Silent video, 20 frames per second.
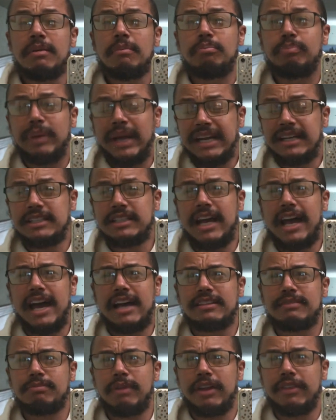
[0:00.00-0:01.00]

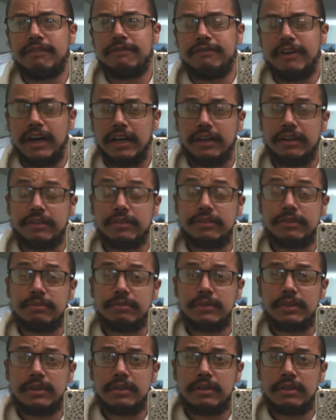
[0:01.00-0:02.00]
bitch-ass motherfuckers,
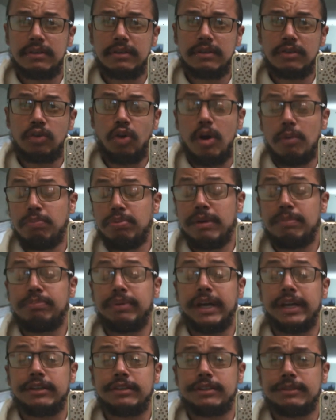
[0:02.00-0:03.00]
corporate
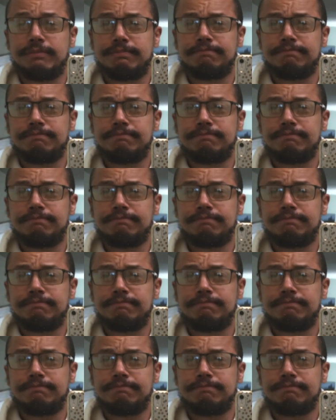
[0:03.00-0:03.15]
bitch.